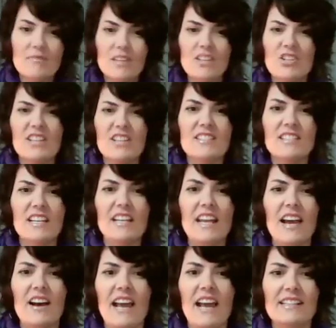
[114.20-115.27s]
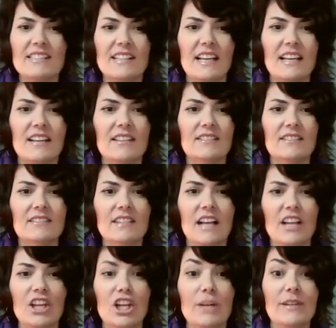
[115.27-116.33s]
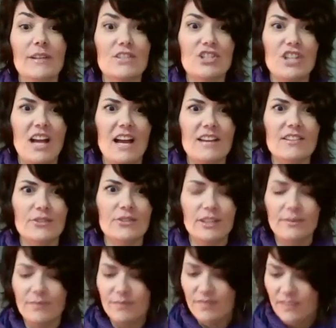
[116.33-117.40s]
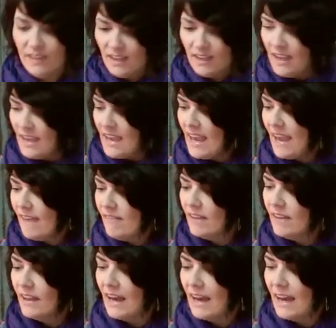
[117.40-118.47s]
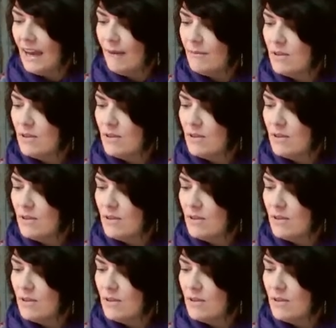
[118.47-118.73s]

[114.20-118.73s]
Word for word: you can see now it has like a little bit of a shine to it. And then I'm